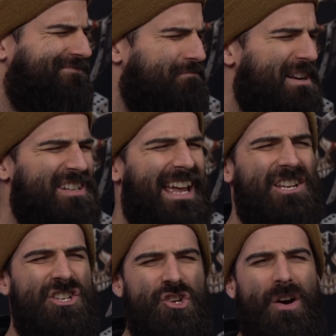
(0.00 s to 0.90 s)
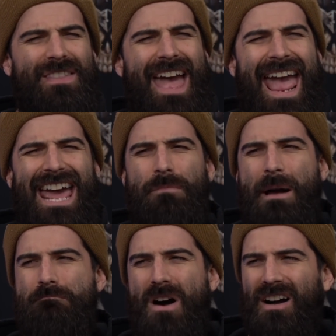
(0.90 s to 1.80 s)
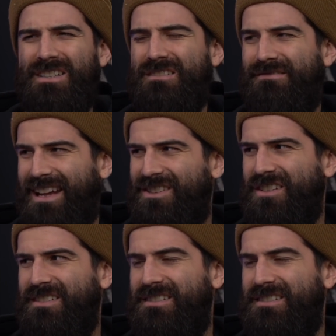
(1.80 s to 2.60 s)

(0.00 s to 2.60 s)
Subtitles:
Imagine getting shot in the head by Martyr's Vengeance.